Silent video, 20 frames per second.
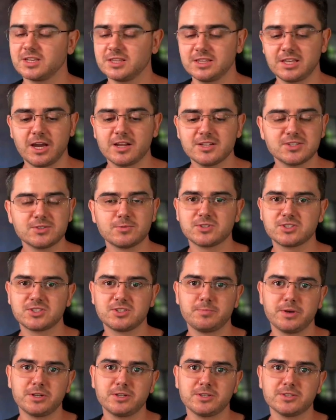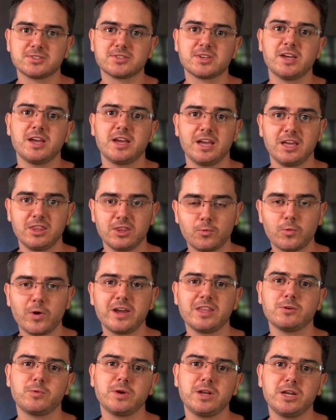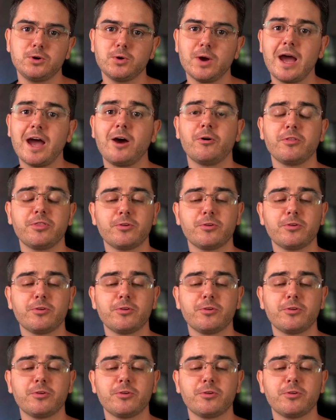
And the answer was to build in the way that we knew how.